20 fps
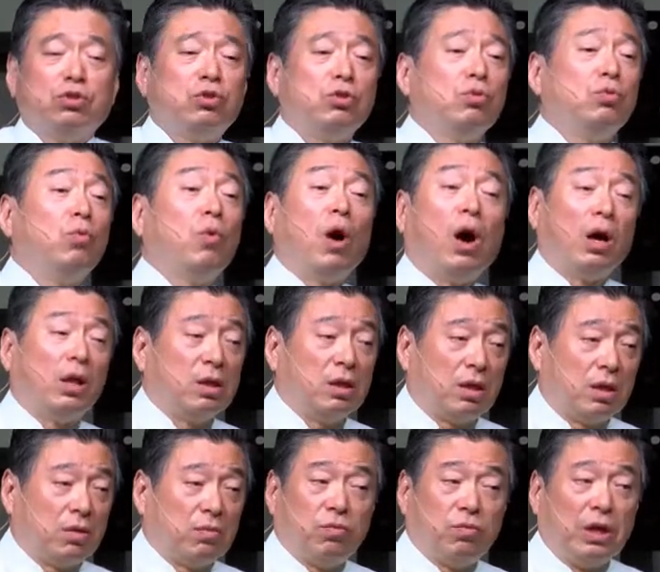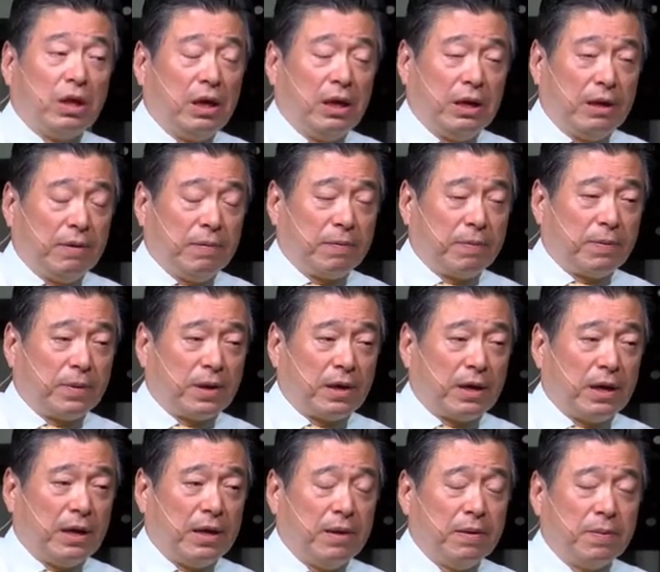you want, really,
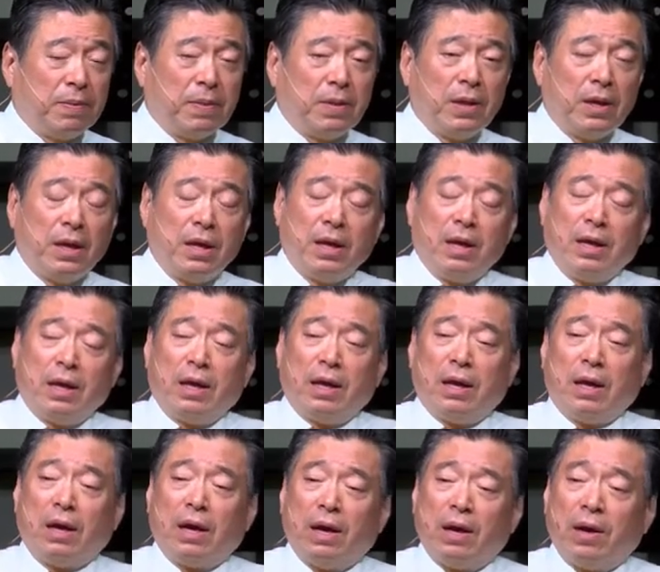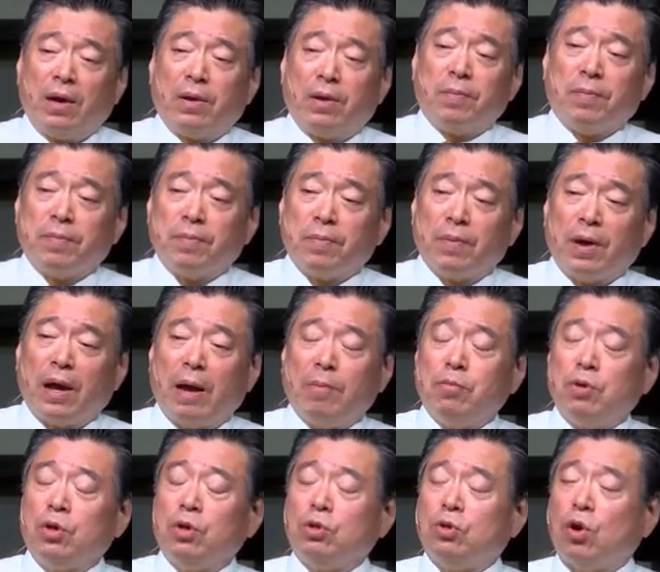okay? Um, I'm
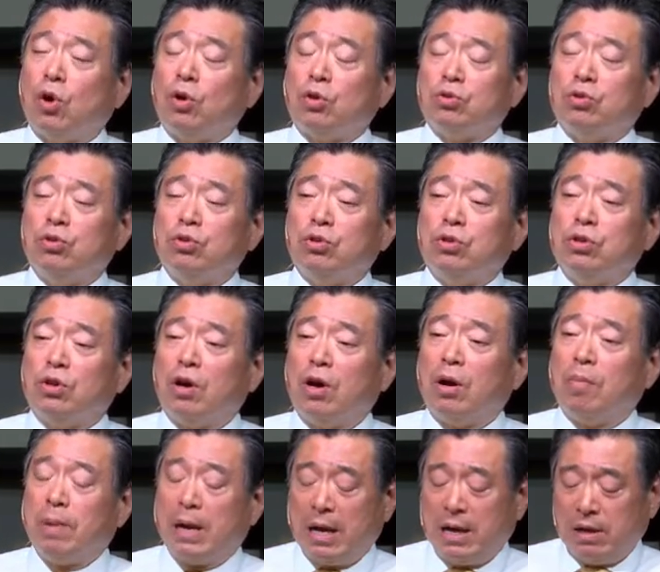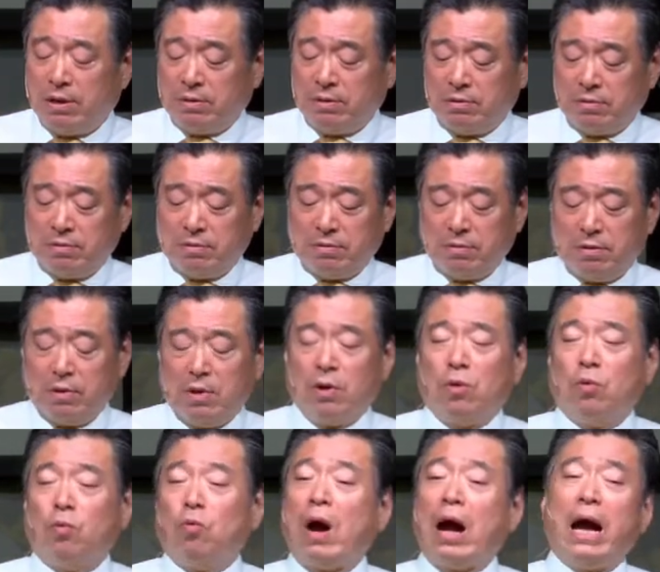going to talk to you about
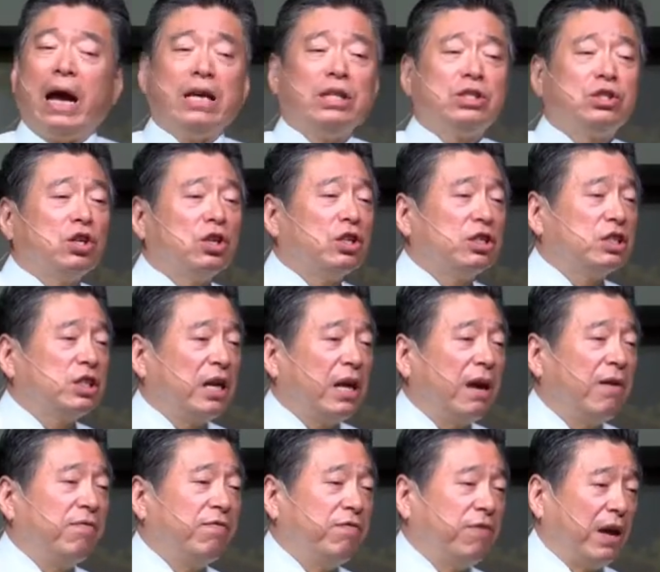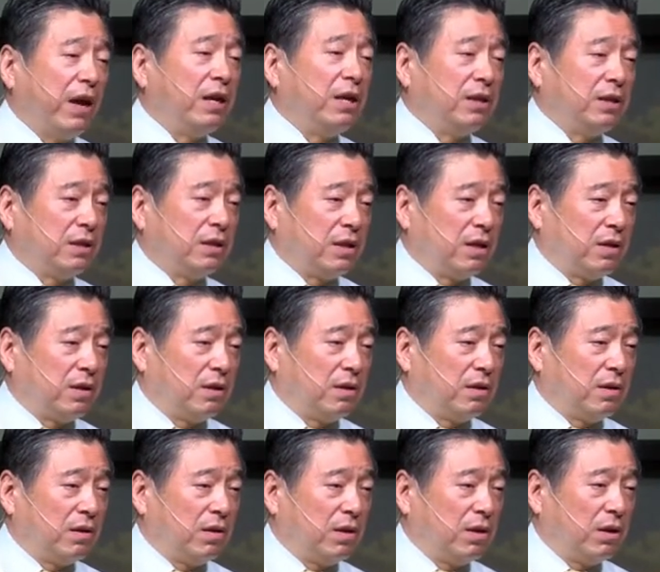why church have failed.
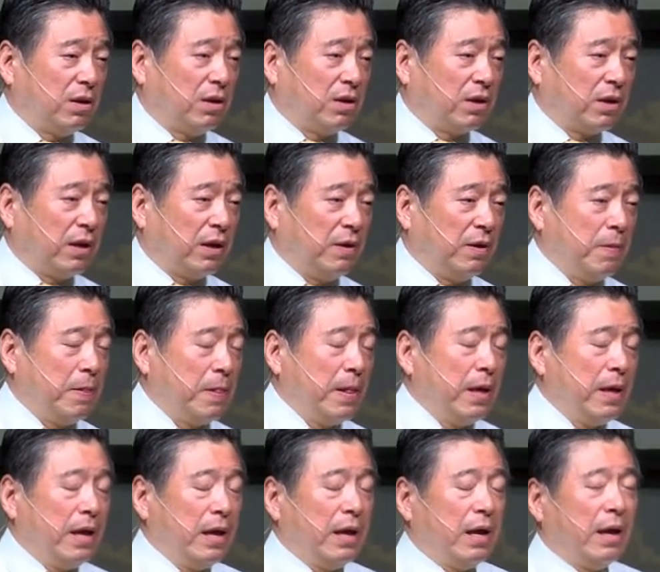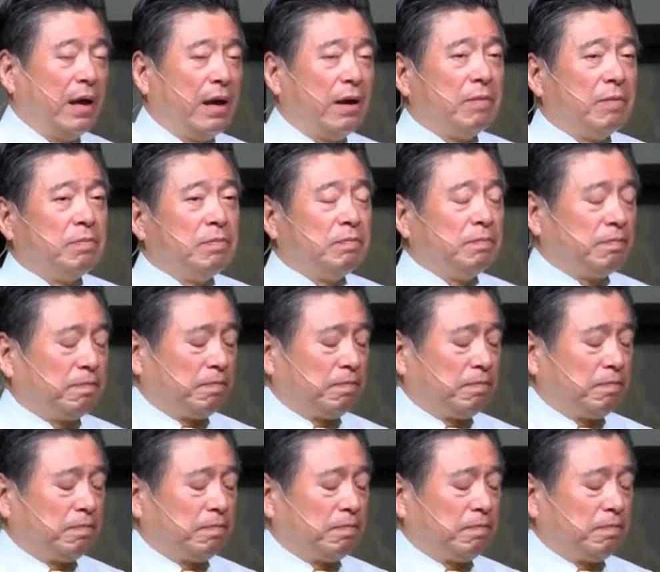Okay? Um,